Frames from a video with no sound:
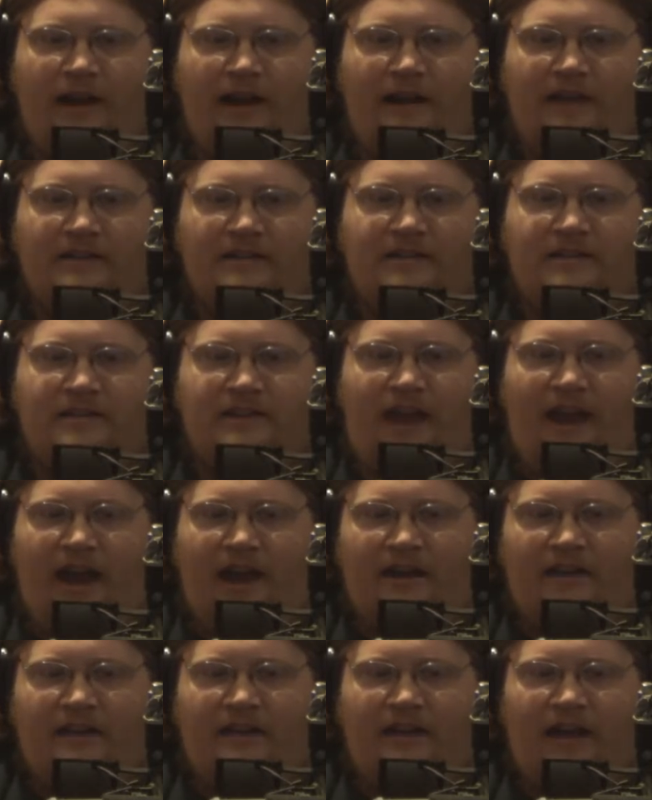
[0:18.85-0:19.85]
It's
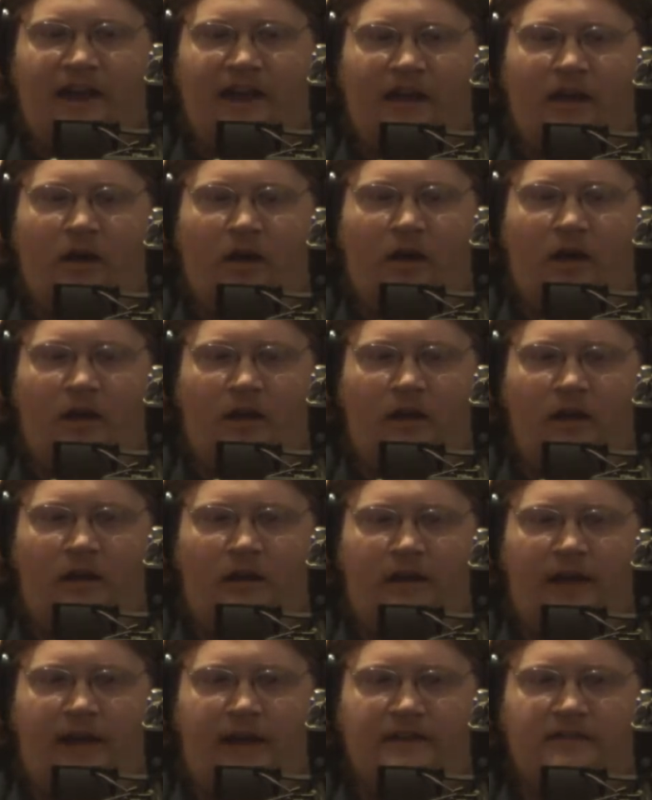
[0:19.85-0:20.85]
acting like an
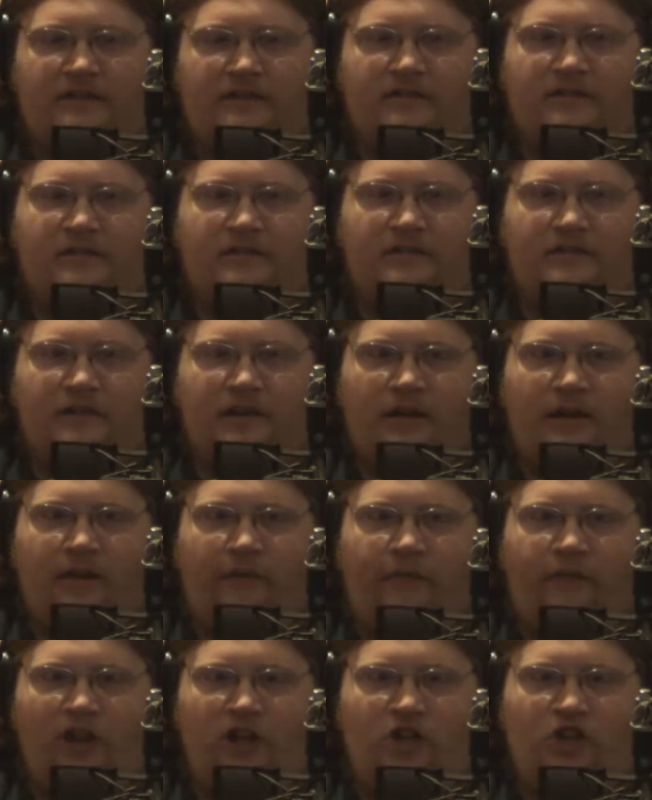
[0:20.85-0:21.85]
Oculus, just
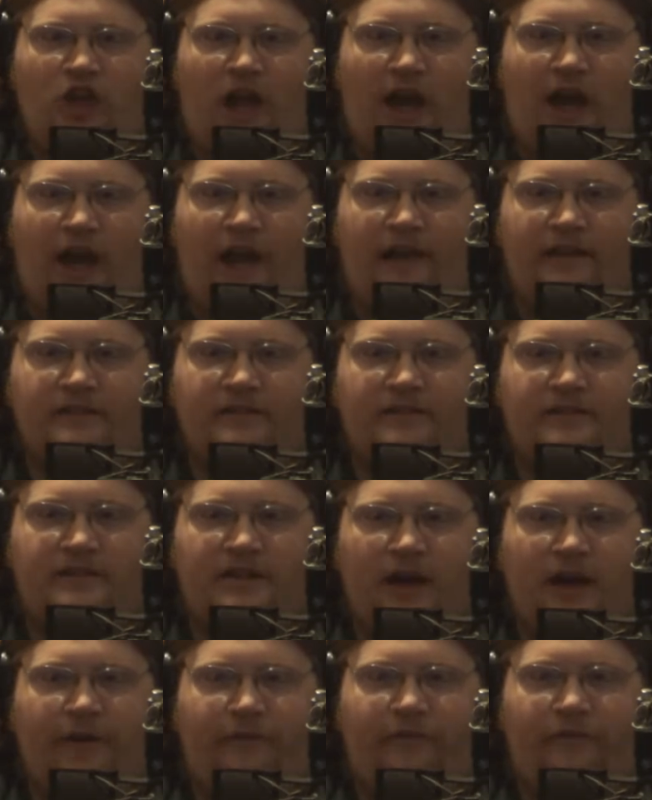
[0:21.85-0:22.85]
fisheye
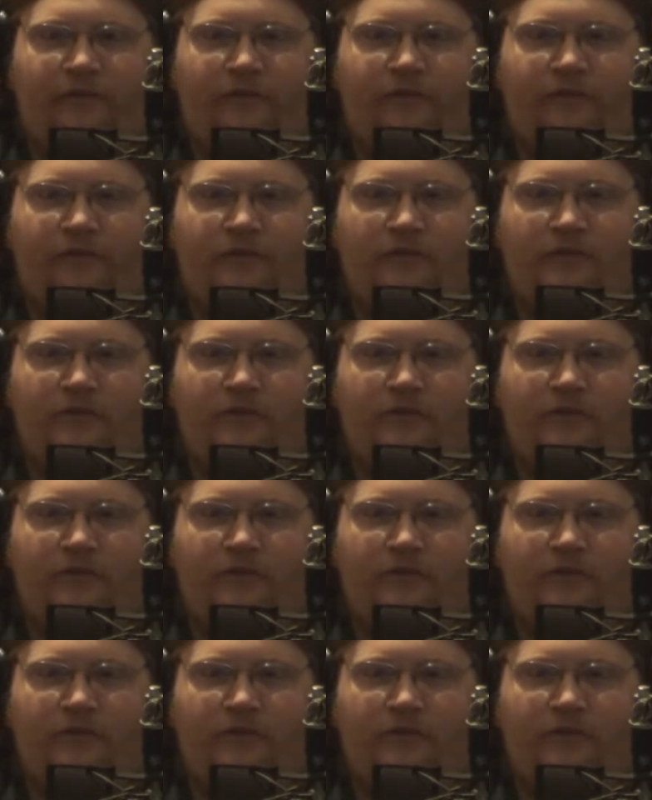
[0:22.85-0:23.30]
stuff.